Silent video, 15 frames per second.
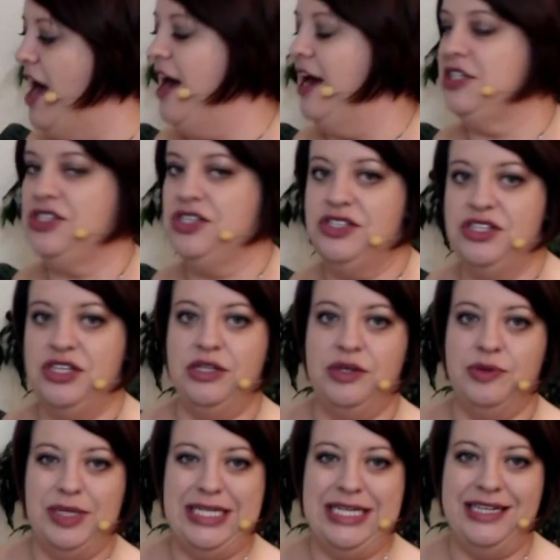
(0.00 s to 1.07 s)
actions you
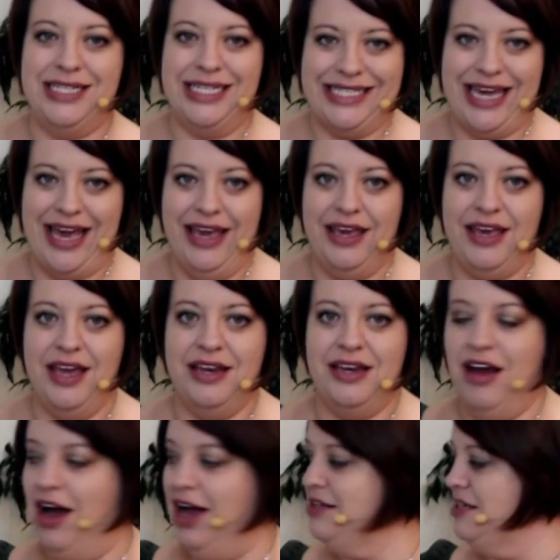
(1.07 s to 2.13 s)
would need to take and
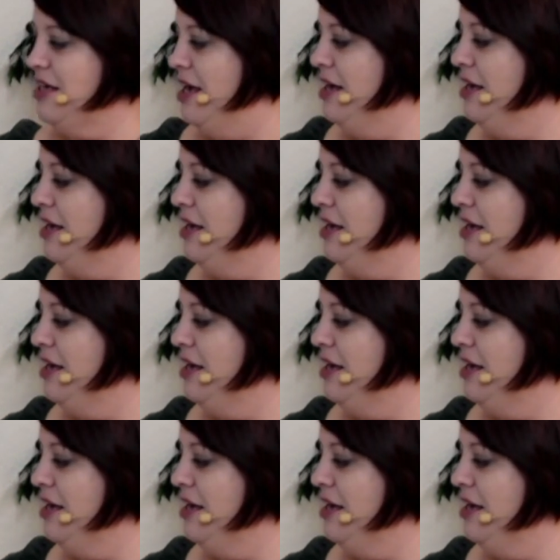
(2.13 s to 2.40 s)
not take